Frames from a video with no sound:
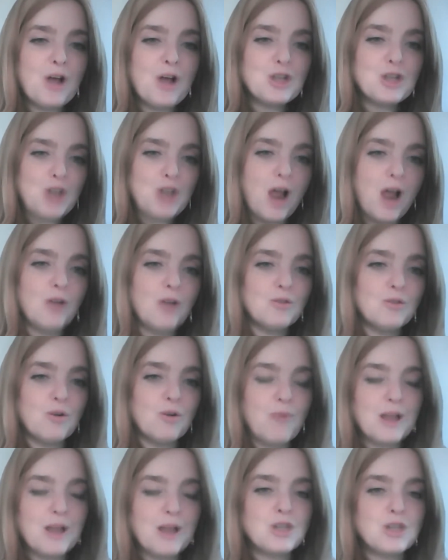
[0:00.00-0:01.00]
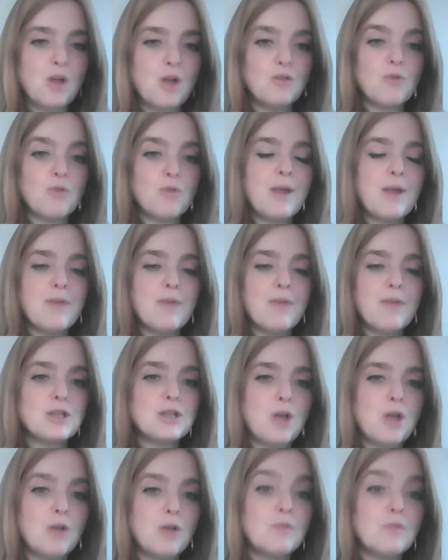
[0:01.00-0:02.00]
a child or a grandchild or great
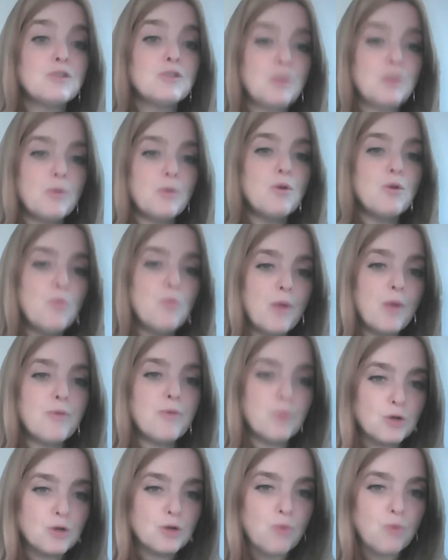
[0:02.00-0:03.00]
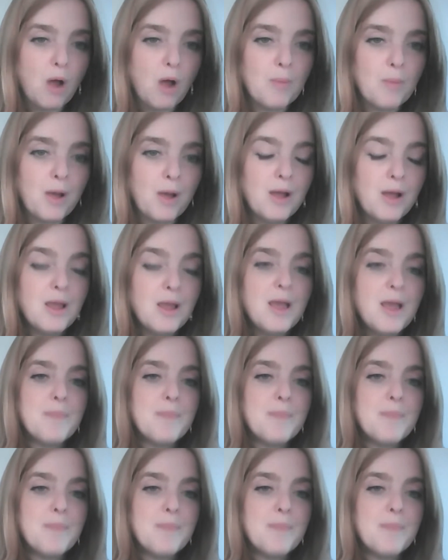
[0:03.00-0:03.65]
grandchild of someone who went through a trauma